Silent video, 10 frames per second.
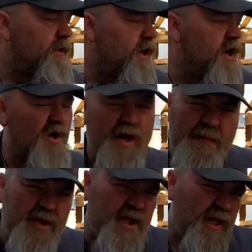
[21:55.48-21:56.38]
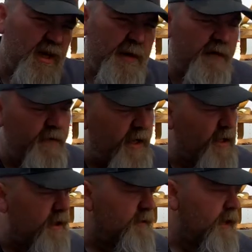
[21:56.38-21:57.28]
let them cook, or just a little bit of
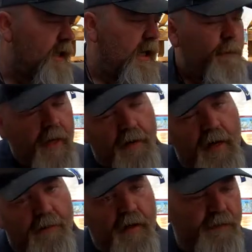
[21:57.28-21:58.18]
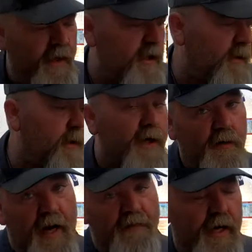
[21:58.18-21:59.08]
vinegar. If I don't have any vinegar, but
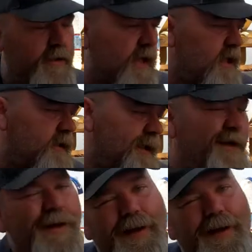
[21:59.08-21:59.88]
I do have hot sauce,